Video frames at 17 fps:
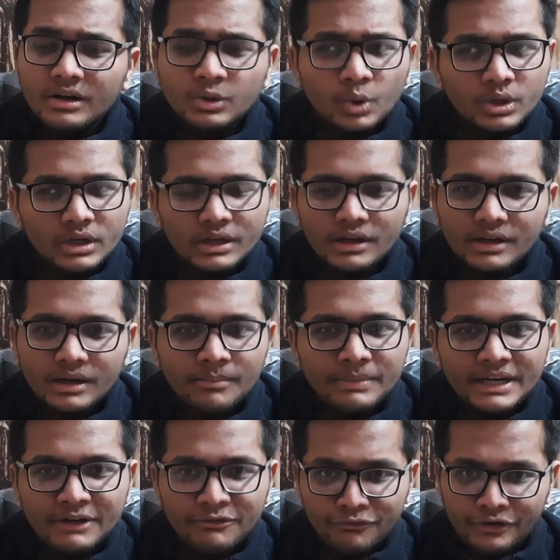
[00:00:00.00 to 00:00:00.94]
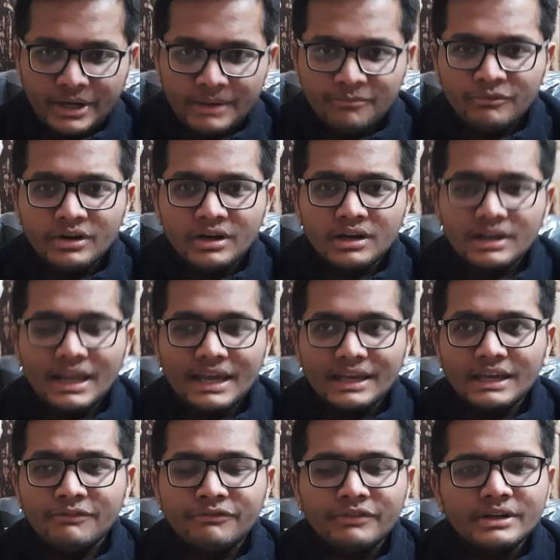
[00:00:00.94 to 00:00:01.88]
total complete framework.
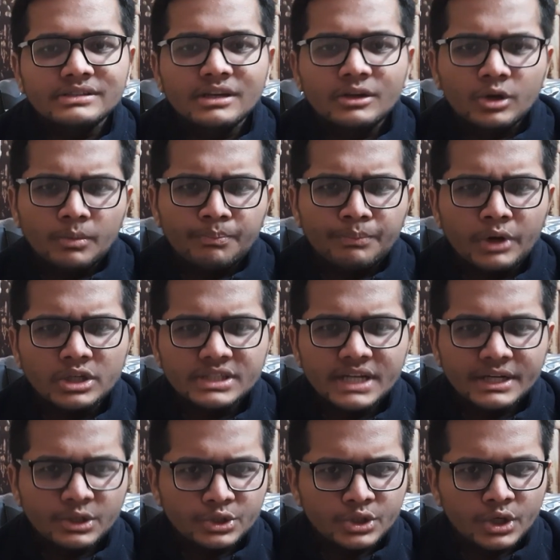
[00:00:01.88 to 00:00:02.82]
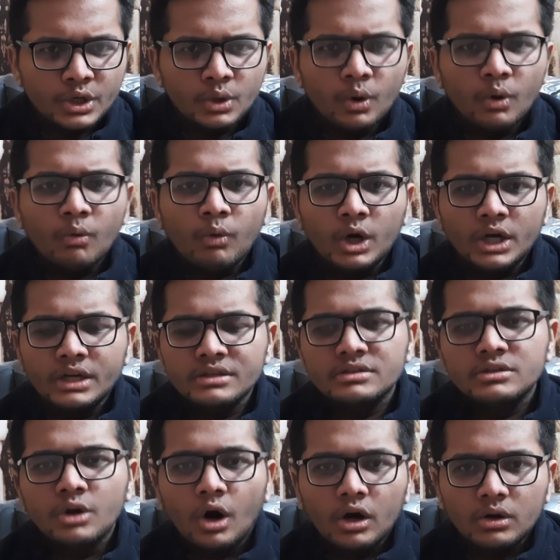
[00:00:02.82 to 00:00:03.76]
Like if it's a group project, you should know what
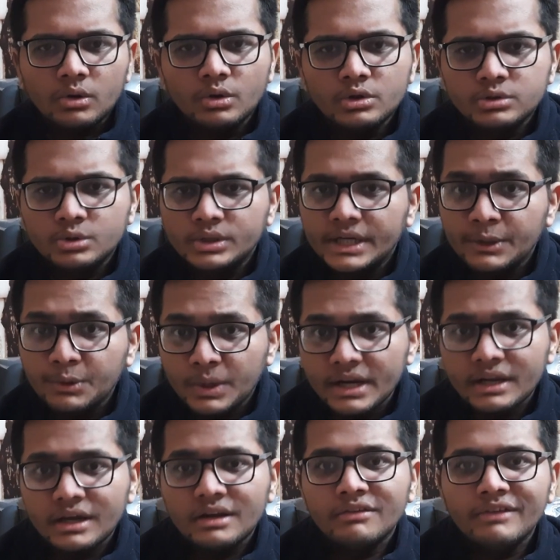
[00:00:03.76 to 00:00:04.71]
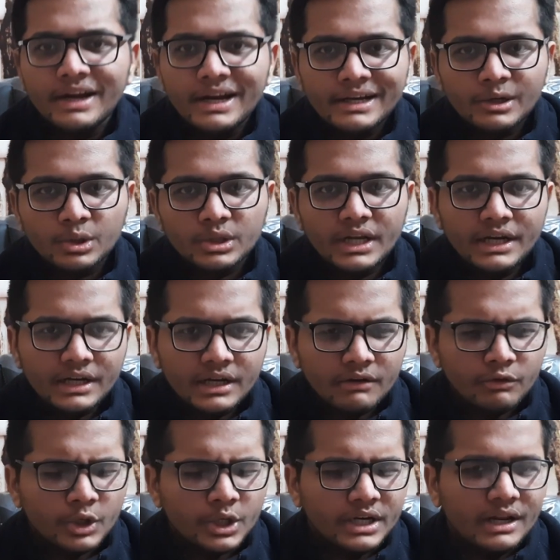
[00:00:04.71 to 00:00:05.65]
is your role so that you can convey it to the
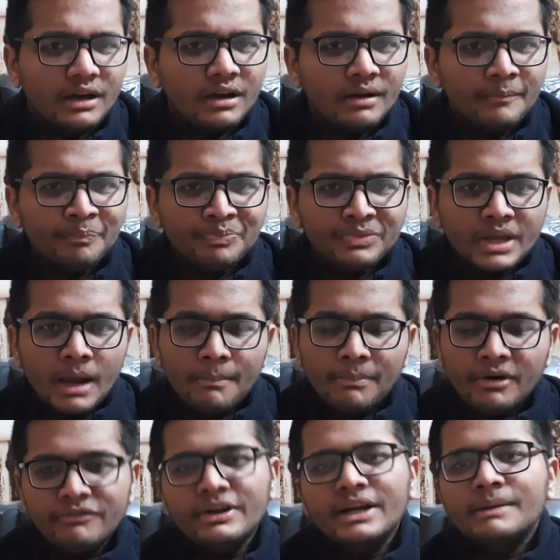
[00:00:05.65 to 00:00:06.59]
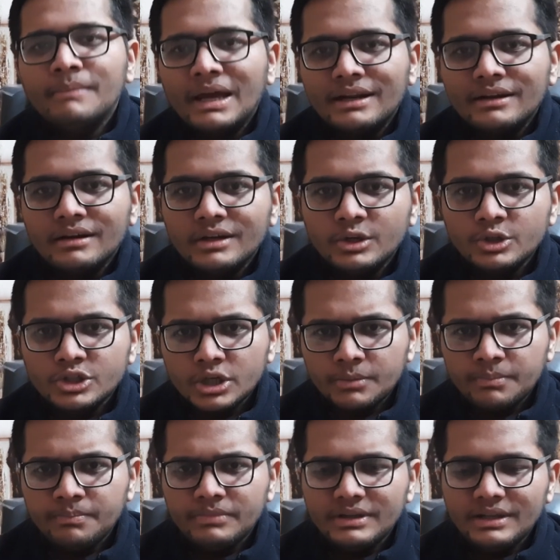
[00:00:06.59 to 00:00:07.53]
interviewer in a perfect manner. You
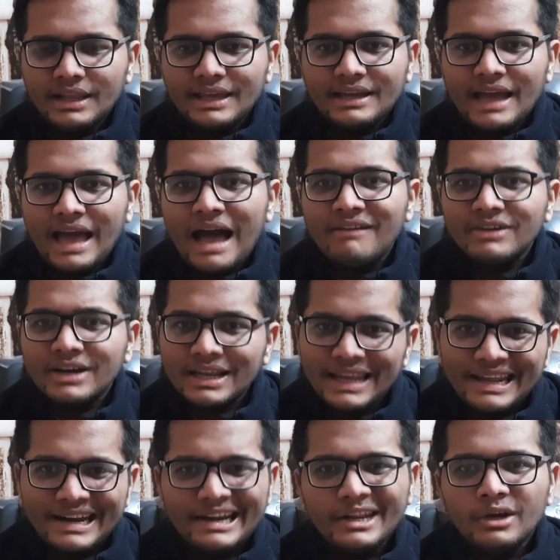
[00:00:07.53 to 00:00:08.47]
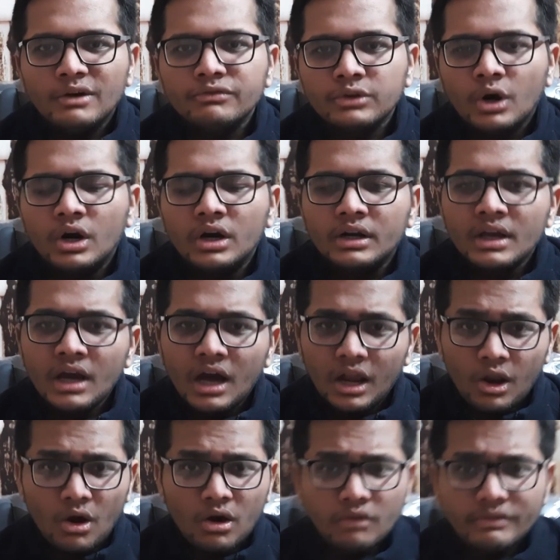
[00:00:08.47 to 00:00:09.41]
should like have a clarity of thought.
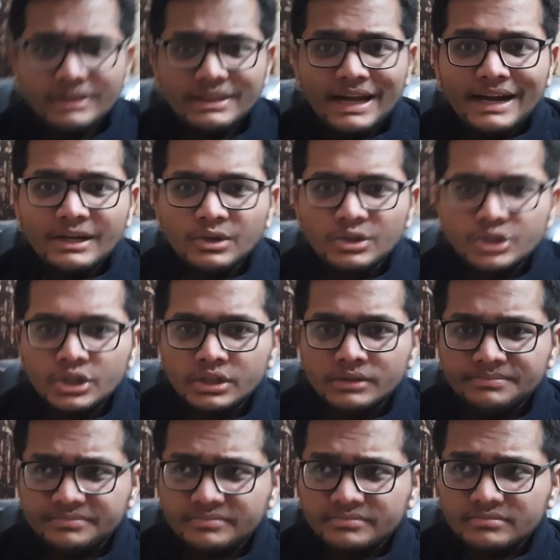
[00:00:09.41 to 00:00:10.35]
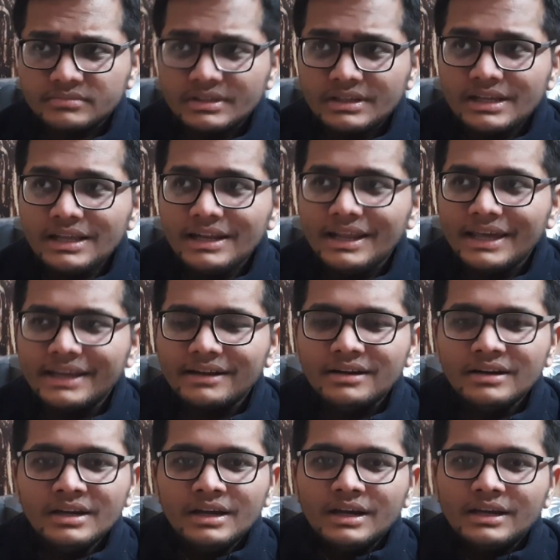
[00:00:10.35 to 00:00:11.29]
Along with that, you should like,
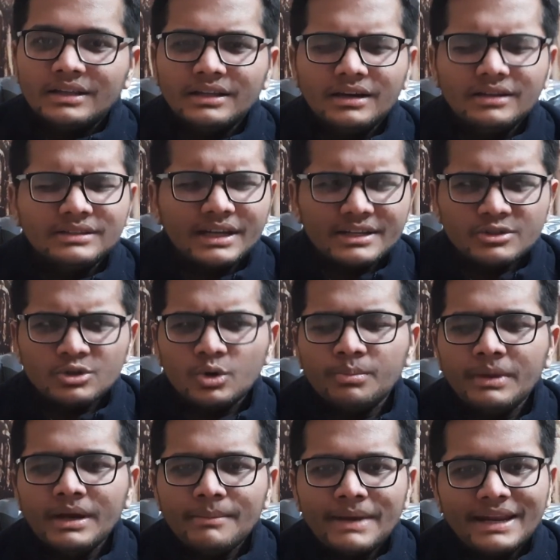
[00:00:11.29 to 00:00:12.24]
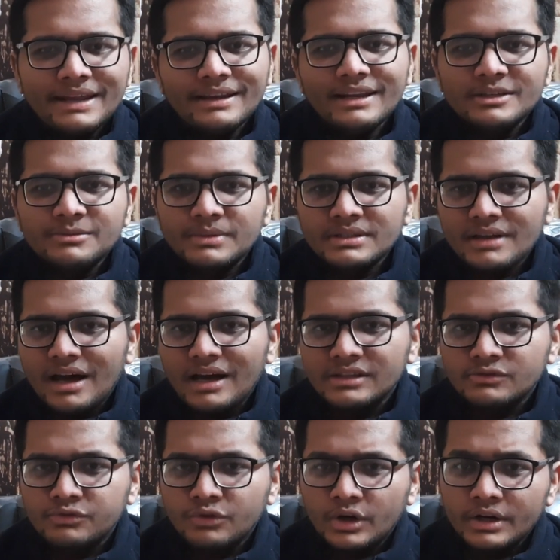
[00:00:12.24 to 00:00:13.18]
the resume American Express
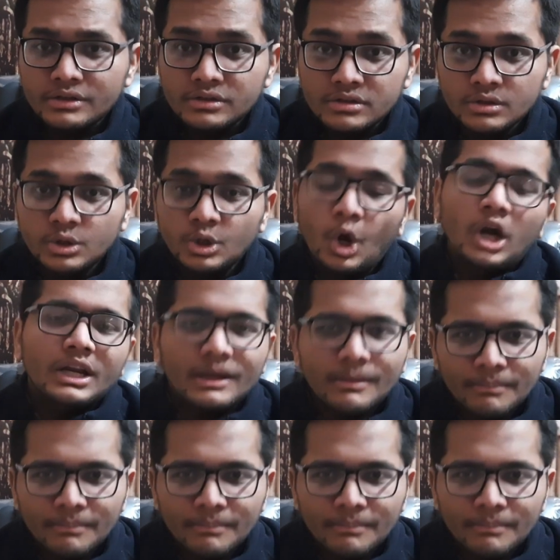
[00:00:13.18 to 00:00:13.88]
asked for is not